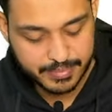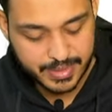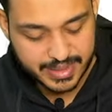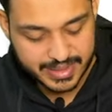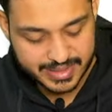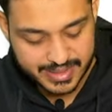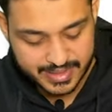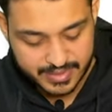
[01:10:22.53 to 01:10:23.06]
this
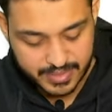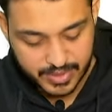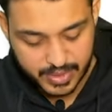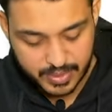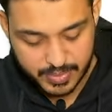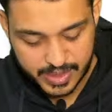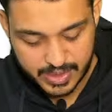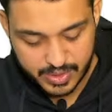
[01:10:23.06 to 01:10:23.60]
is going to be
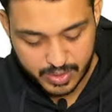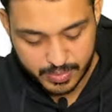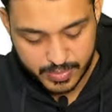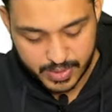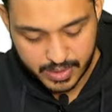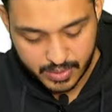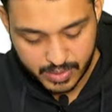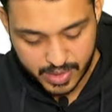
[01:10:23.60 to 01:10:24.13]

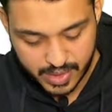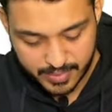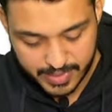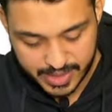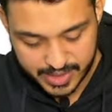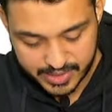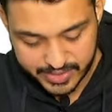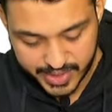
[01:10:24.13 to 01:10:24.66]
tubercular
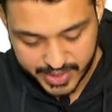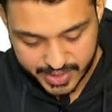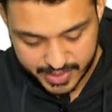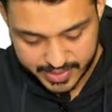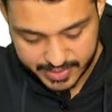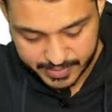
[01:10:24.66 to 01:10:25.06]
meningitis.